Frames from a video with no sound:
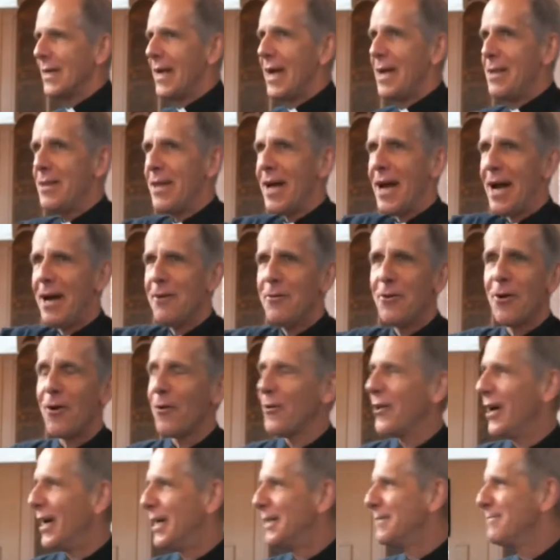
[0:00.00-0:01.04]
In there,
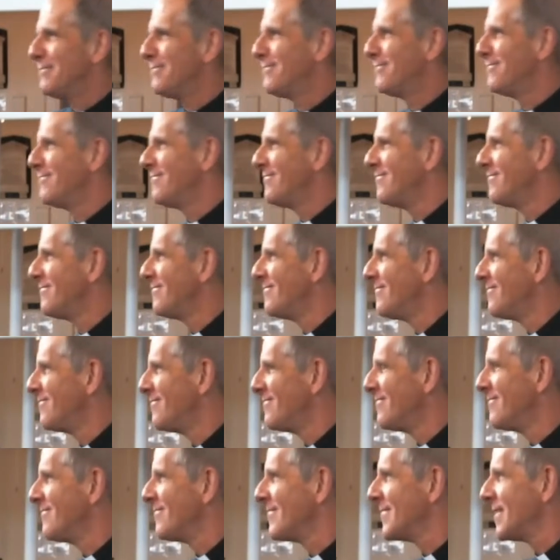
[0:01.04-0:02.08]
not there.
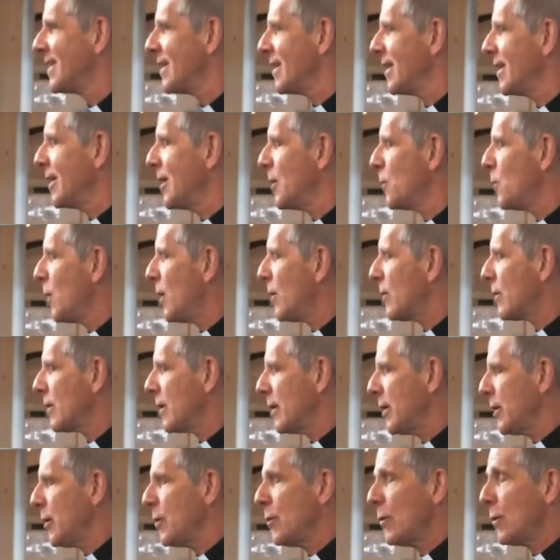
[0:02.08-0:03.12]

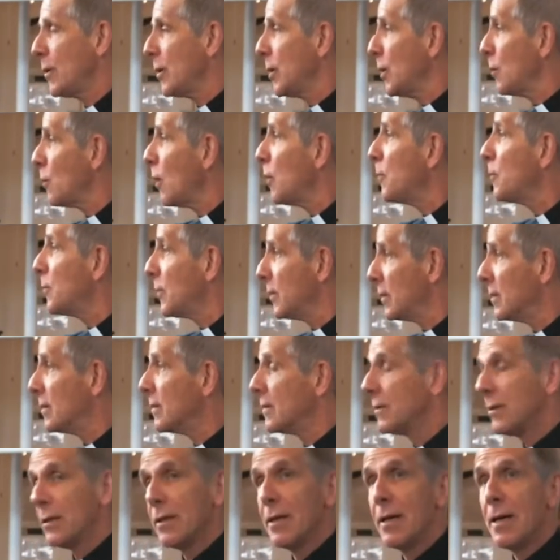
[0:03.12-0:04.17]
You open.
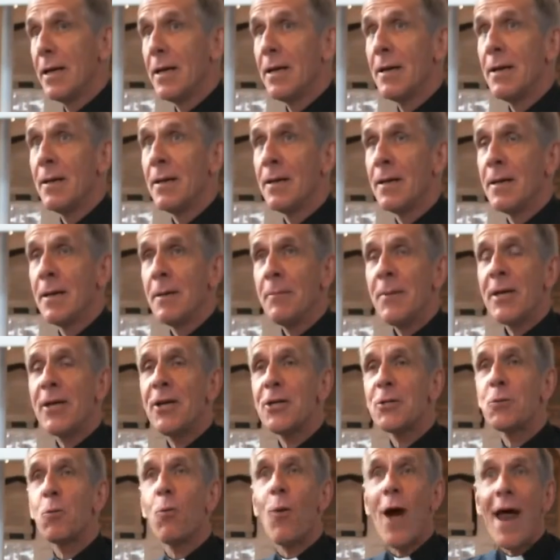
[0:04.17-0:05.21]

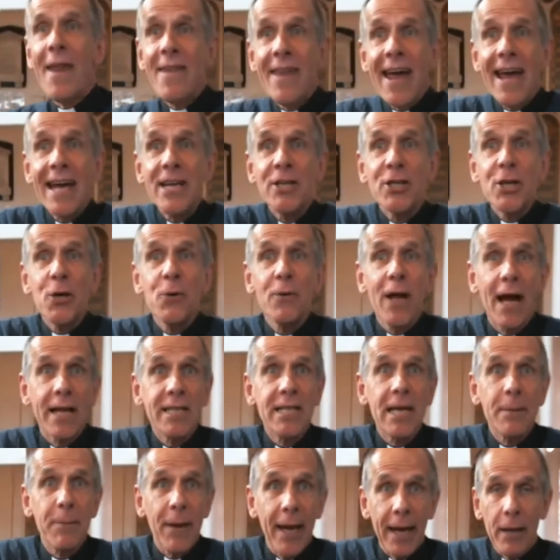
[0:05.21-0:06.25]
Because when they do let
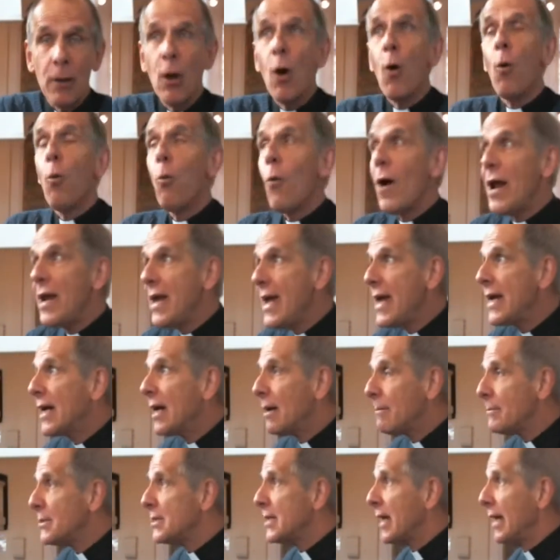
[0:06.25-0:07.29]
him in, when he
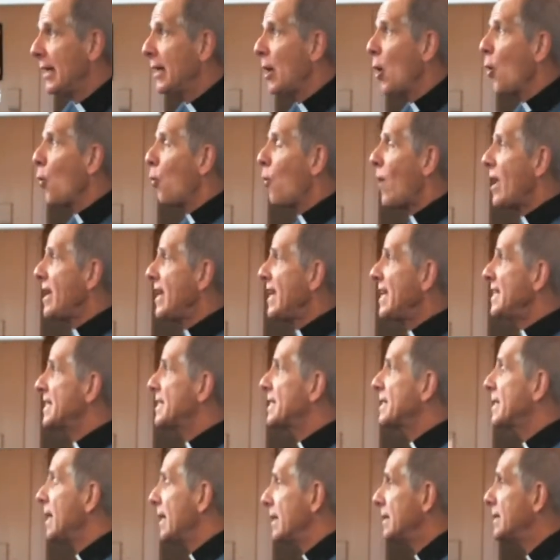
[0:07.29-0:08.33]
comes in, when he
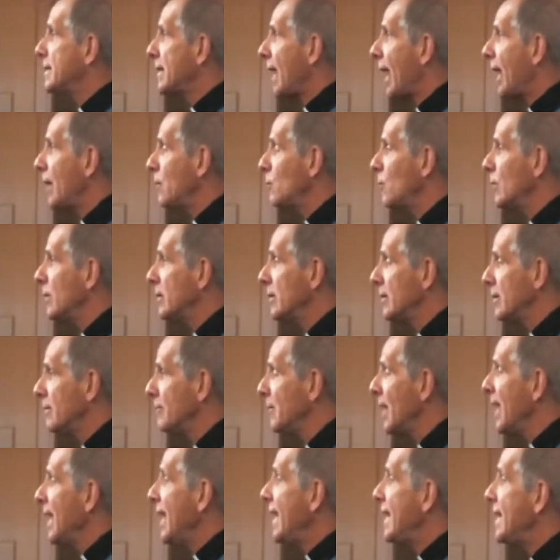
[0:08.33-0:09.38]
sits down with
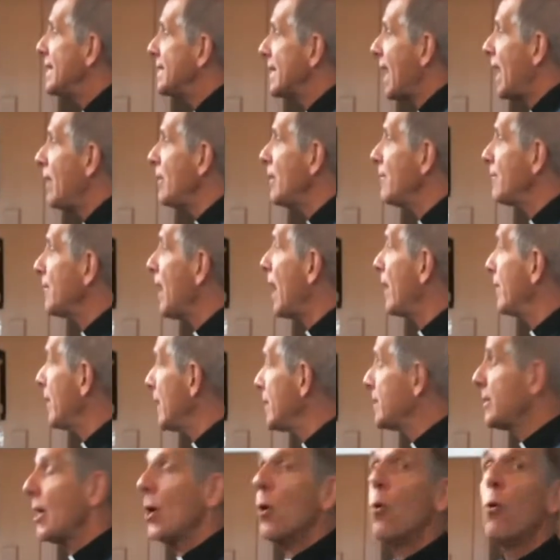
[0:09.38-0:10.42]
them, it is out of that
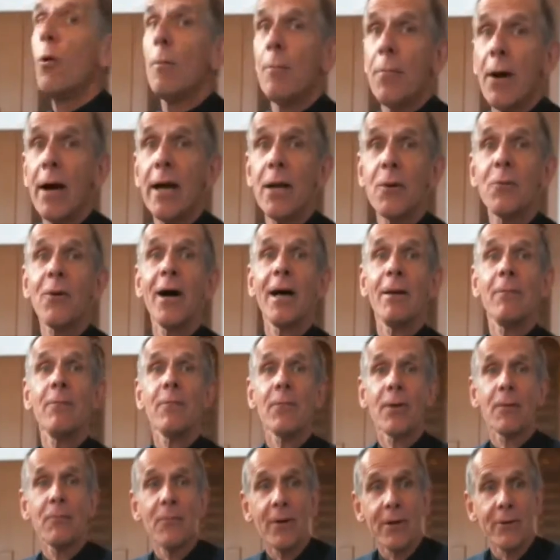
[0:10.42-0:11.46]
they say, oh, and by the way,
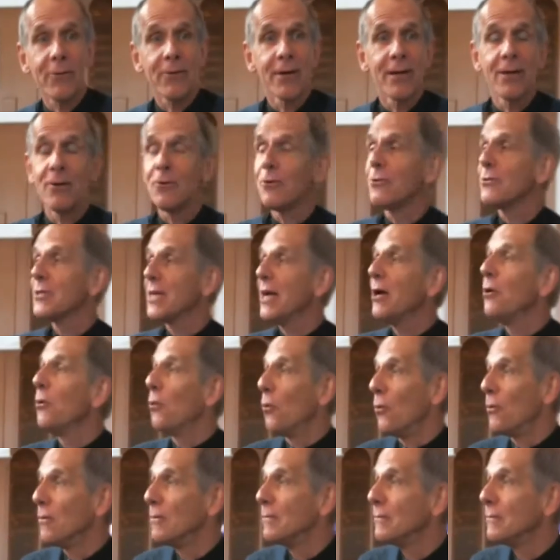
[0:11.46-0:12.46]
the mother-in-law's ill.